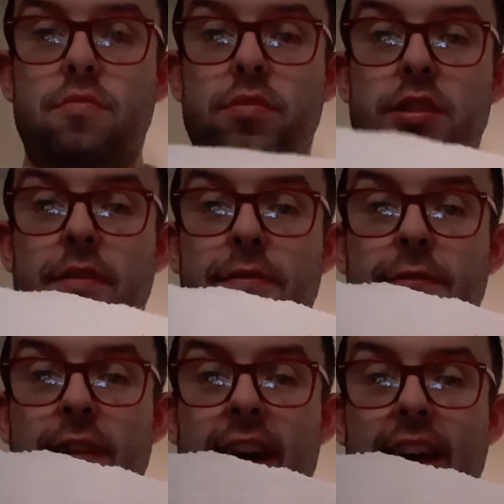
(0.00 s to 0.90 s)
Is it
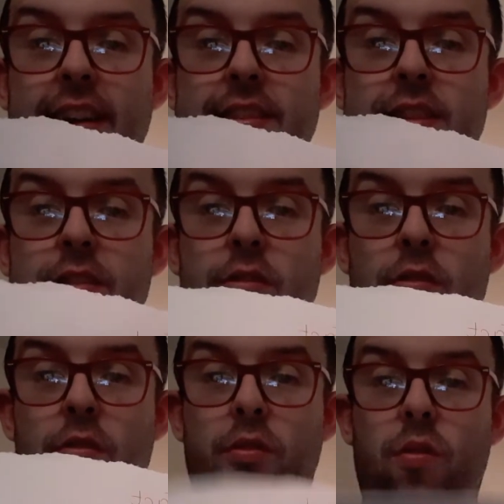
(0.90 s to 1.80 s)
fact
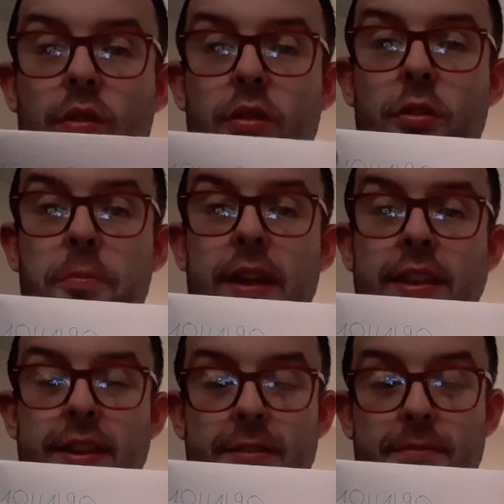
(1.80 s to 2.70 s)
or
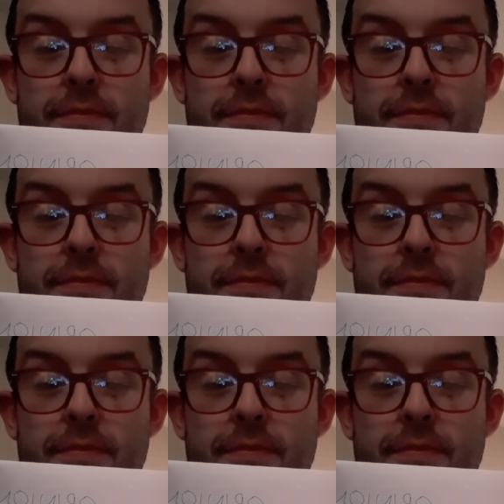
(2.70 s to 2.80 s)
opinion?